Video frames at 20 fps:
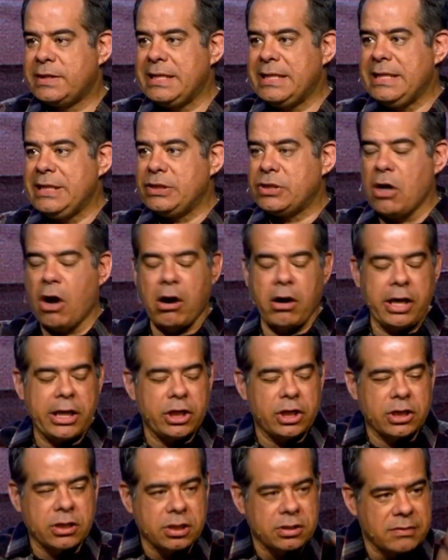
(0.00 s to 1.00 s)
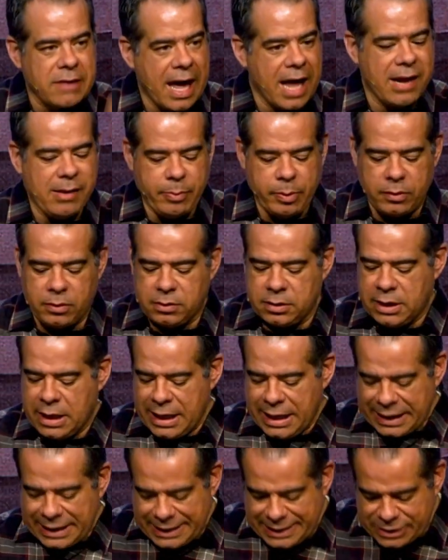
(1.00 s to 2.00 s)
These are incredible,
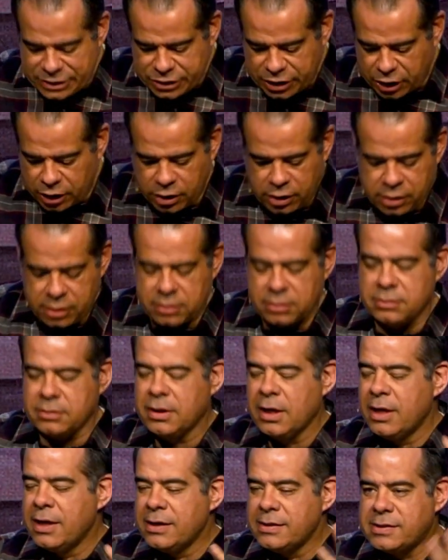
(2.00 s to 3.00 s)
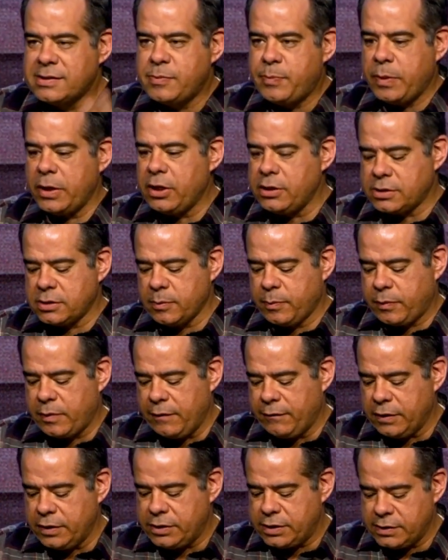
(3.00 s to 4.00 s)
eternal, spiritual
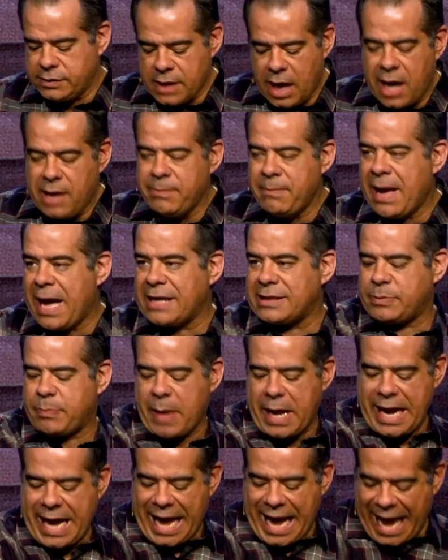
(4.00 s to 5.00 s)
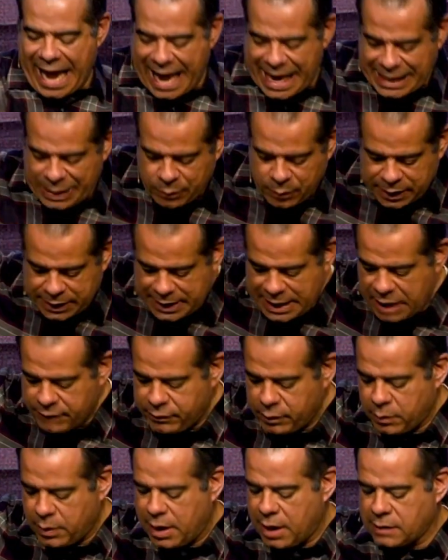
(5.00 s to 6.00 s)
privileges unmatched by anyone and
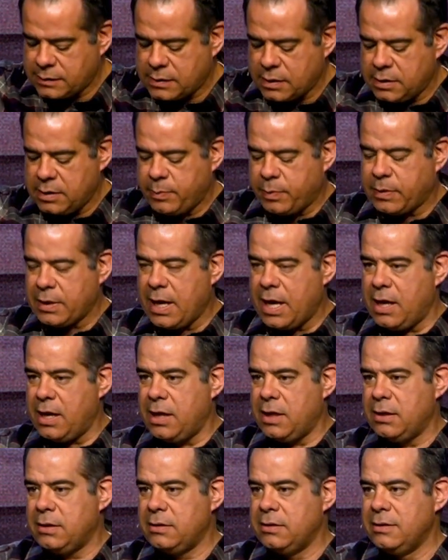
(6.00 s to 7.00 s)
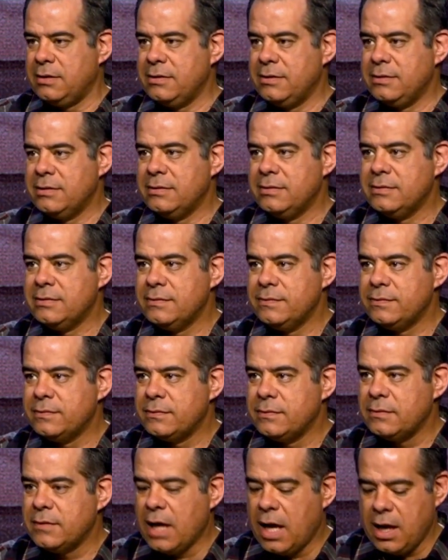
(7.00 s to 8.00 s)
everyone else on the planet.
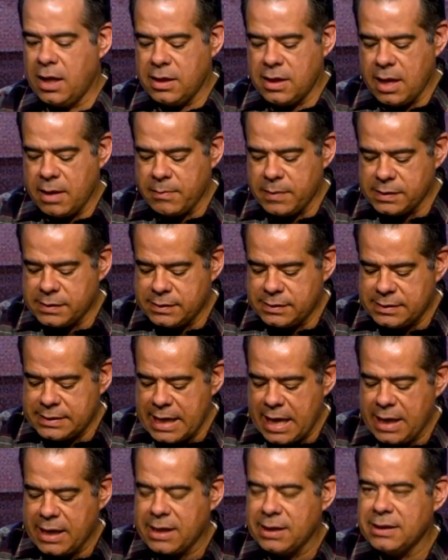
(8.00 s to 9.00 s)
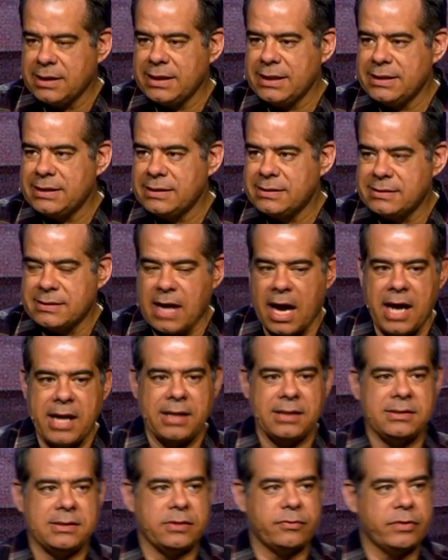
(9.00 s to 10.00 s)
And they mistakenly
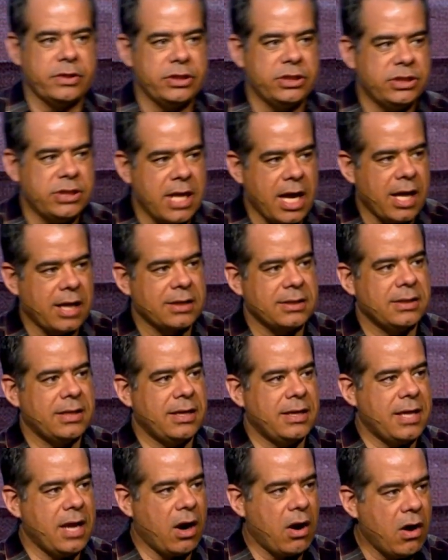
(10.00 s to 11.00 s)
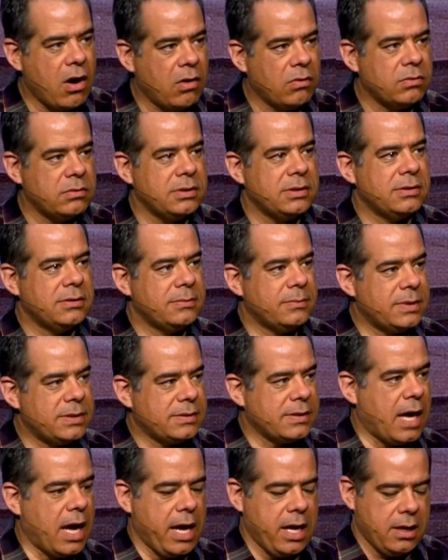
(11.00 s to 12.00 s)
decided to reject their own
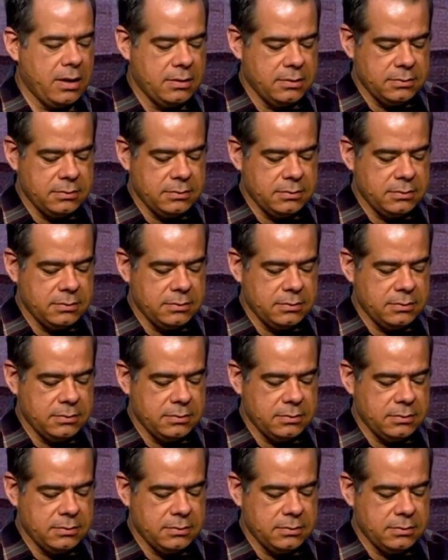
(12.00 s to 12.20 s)
Messiah.